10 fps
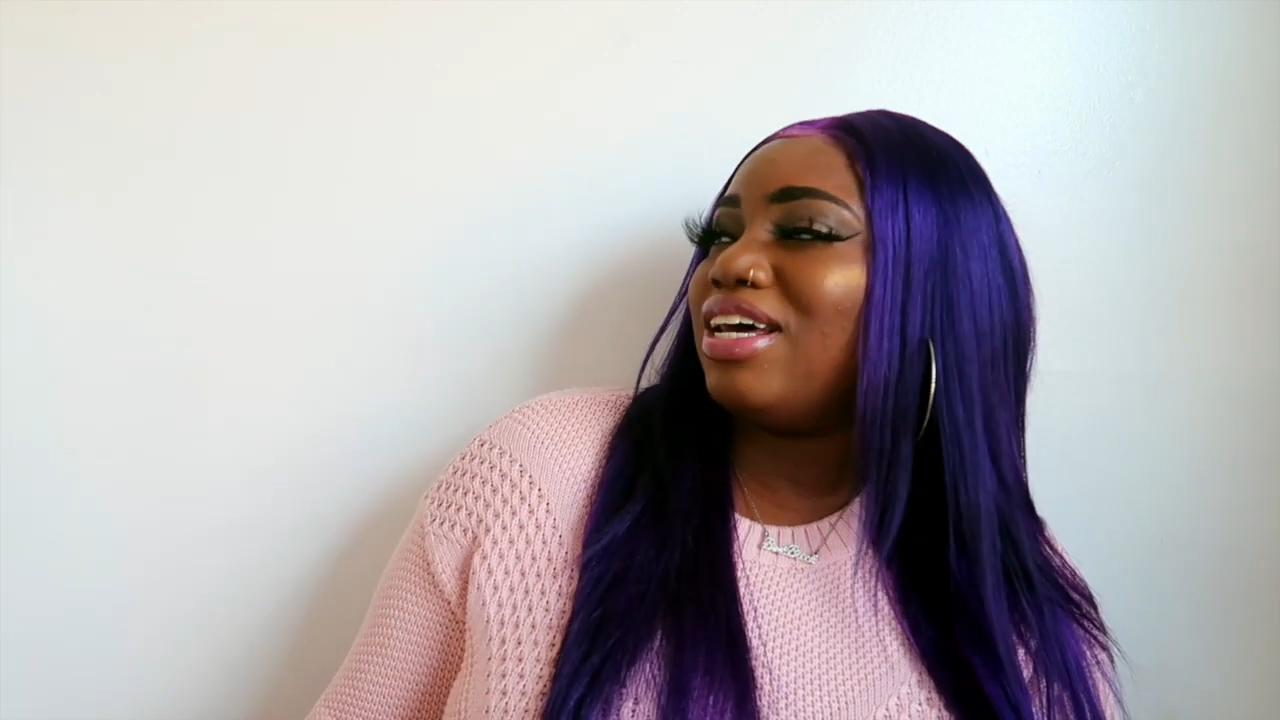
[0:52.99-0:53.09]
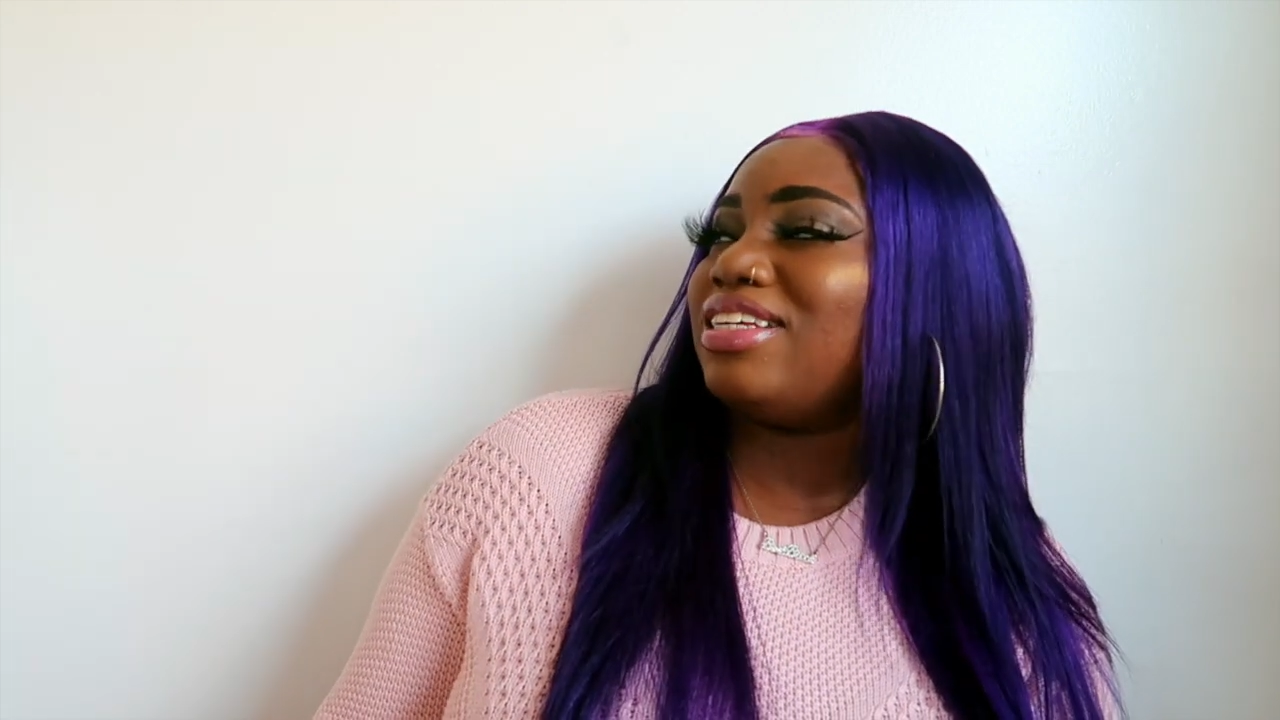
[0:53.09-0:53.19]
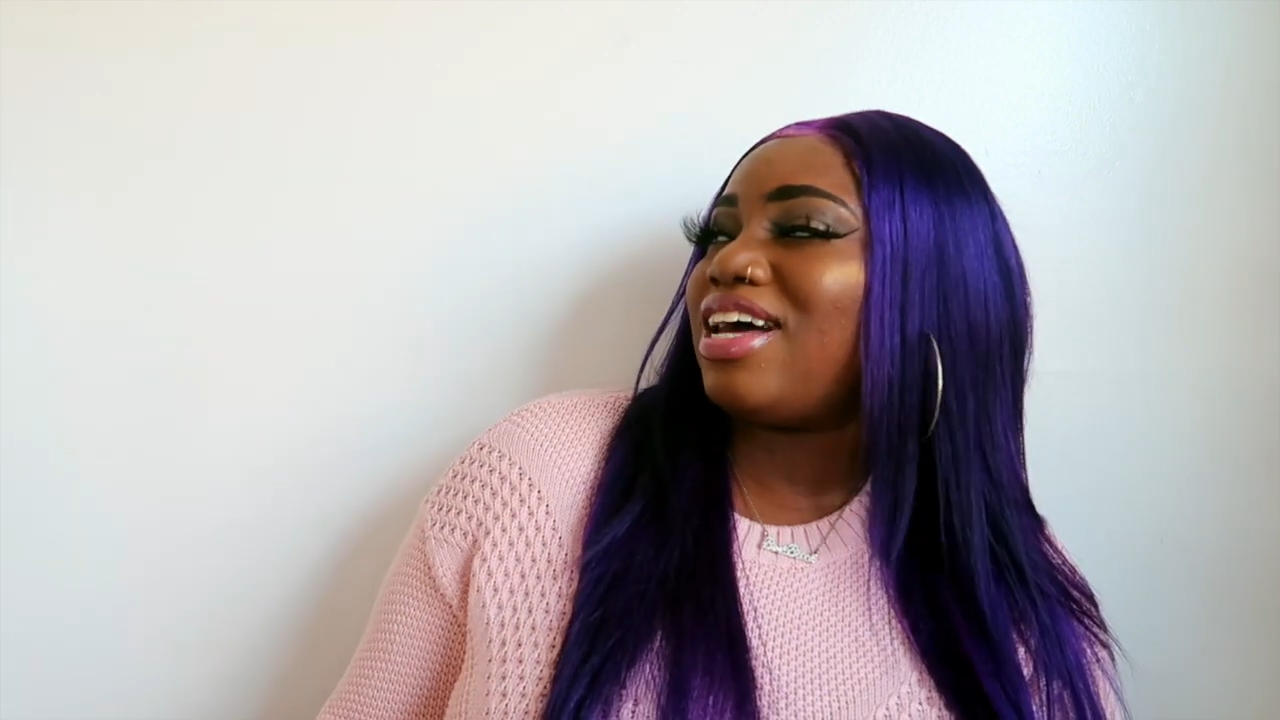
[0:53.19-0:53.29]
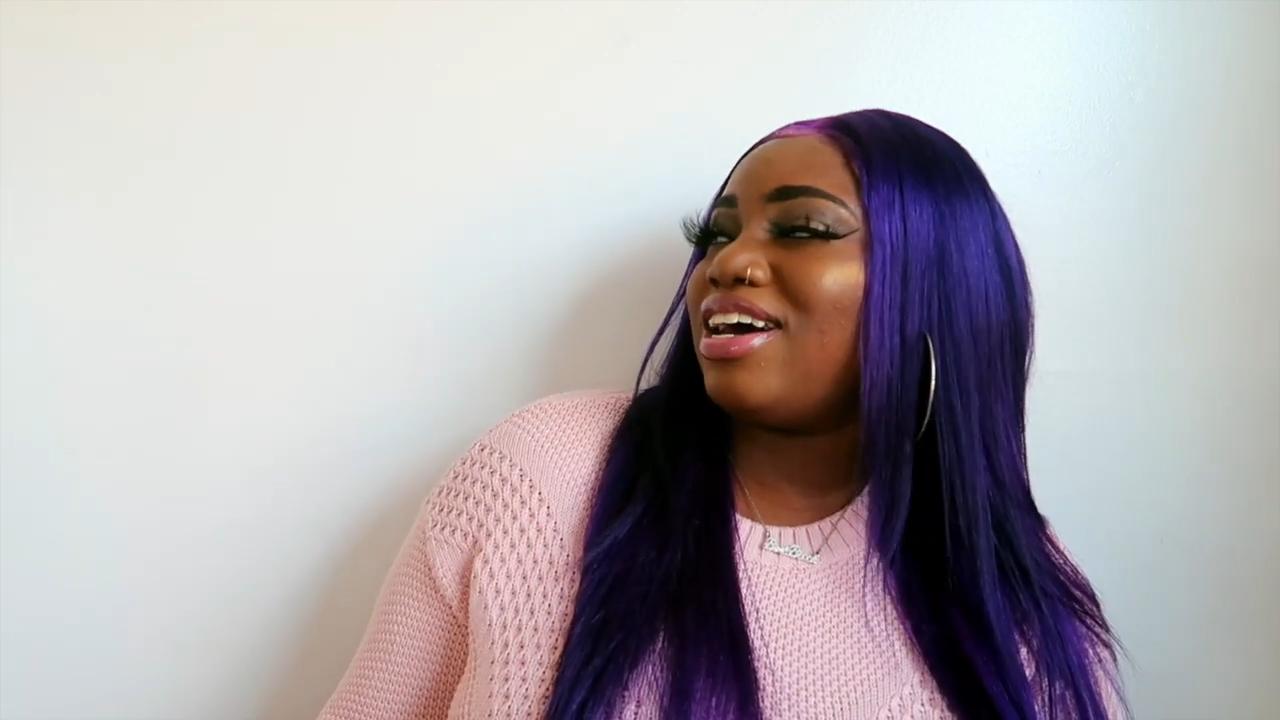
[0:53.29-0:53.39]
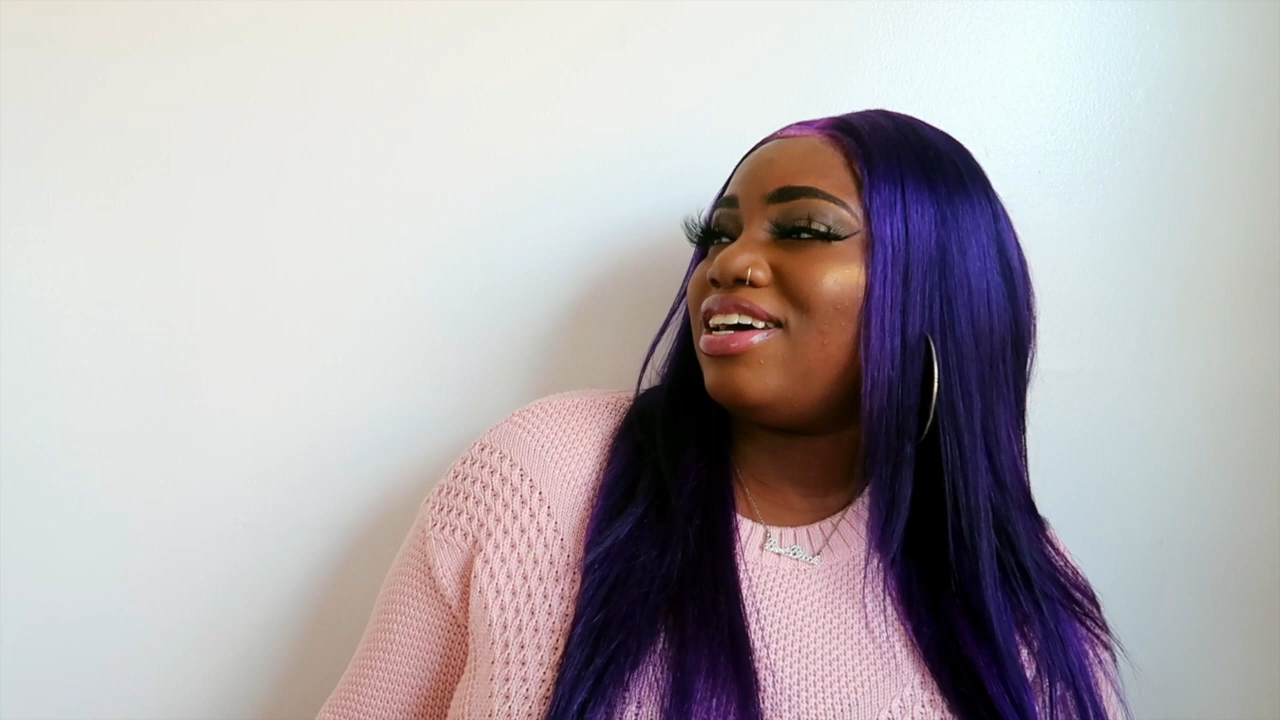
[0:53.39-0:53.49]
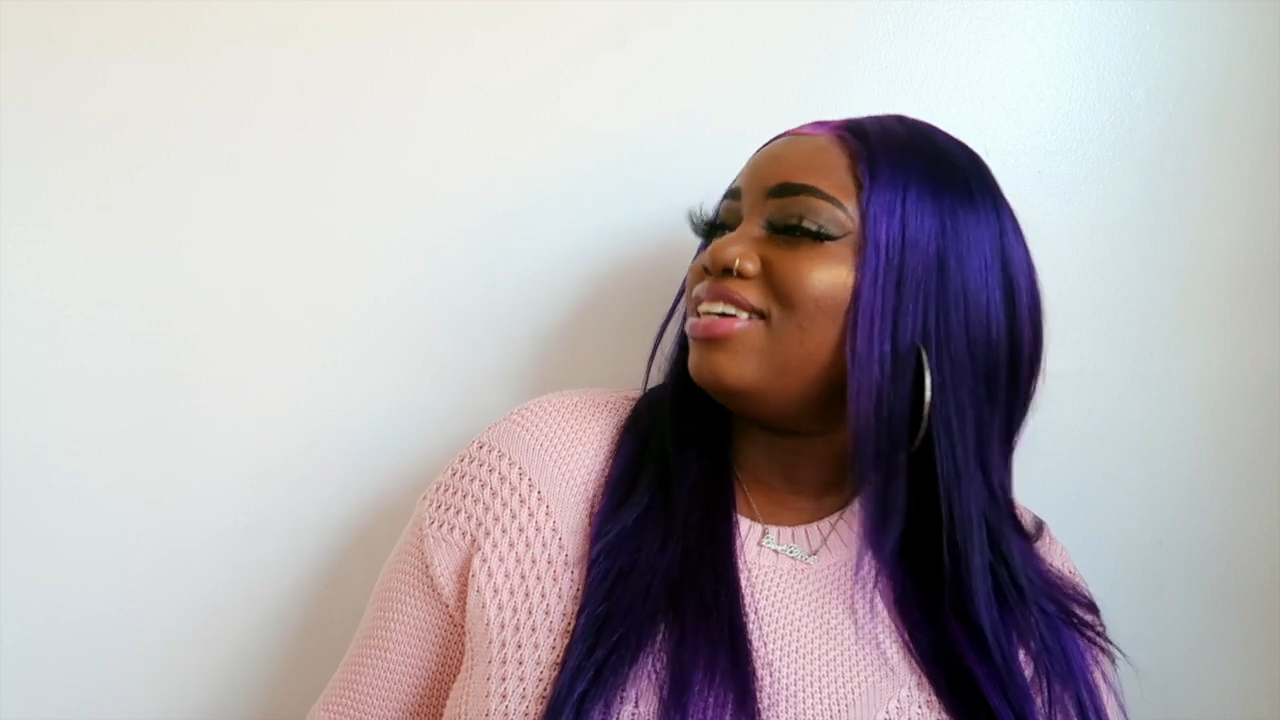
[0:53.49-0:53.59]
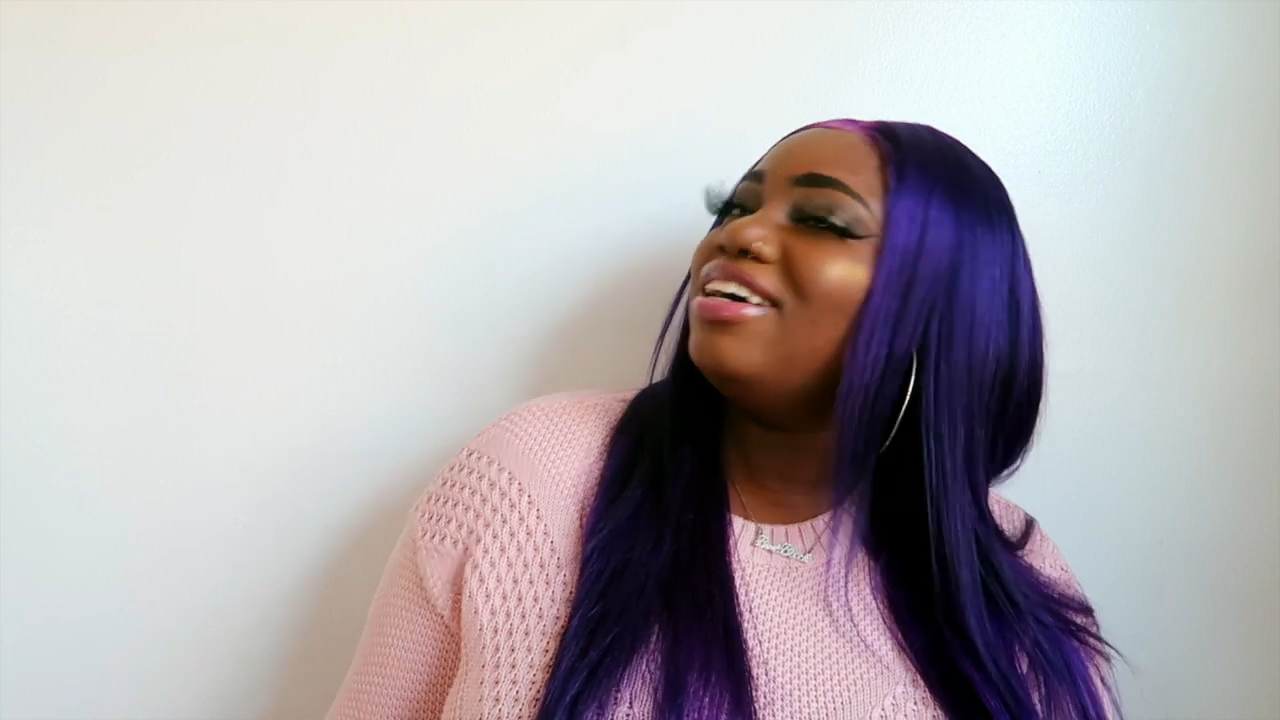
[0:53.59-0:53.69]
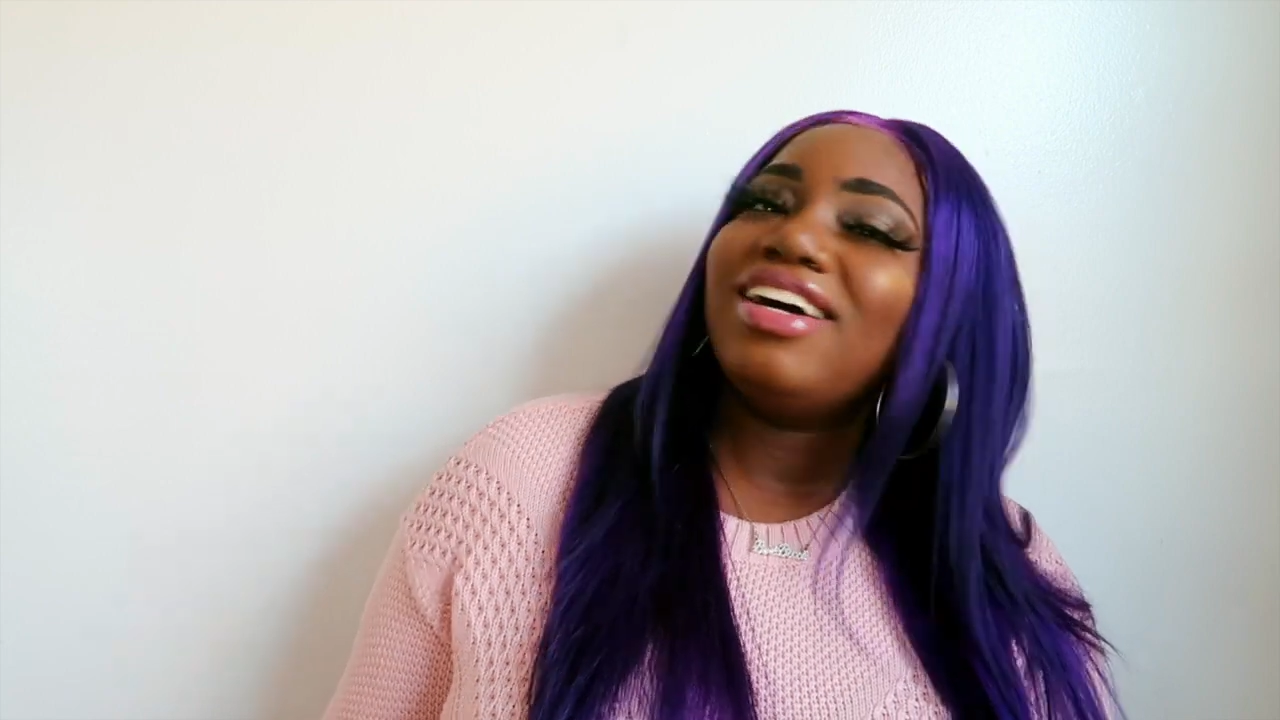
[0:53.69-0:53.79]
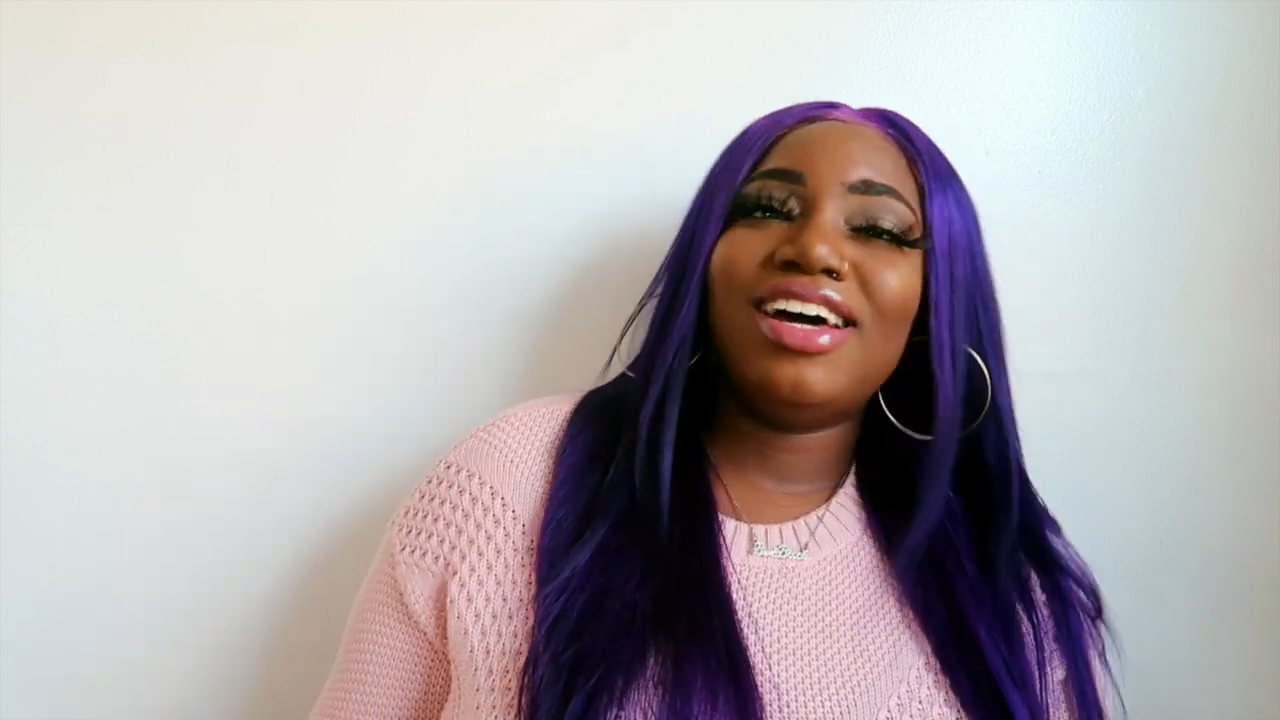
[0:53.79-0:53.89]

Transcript: like that?